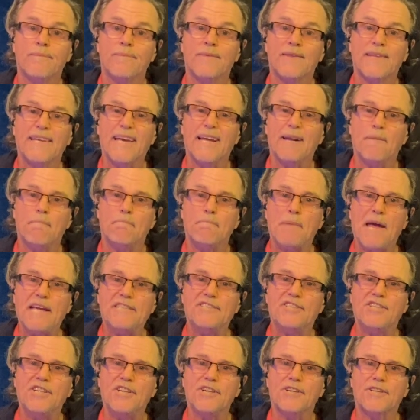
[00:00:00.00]
Get a
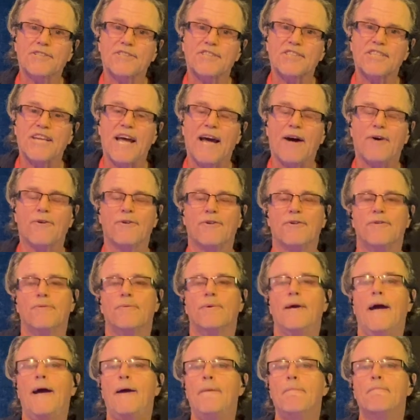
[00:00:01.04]
bassier sound,
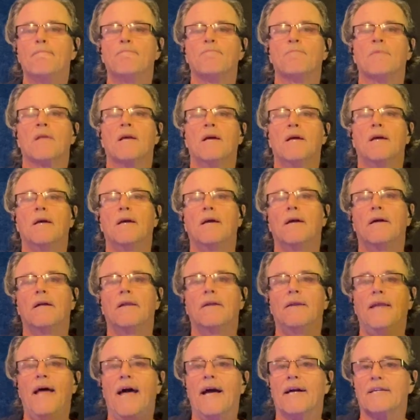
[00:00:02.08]
okay?
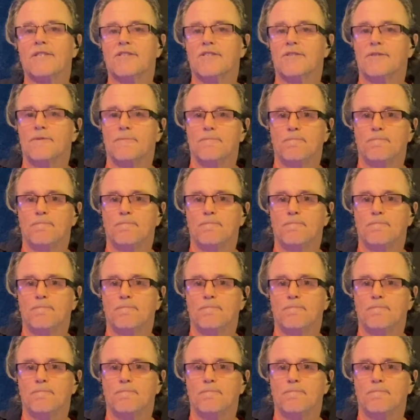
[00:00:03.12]
Next,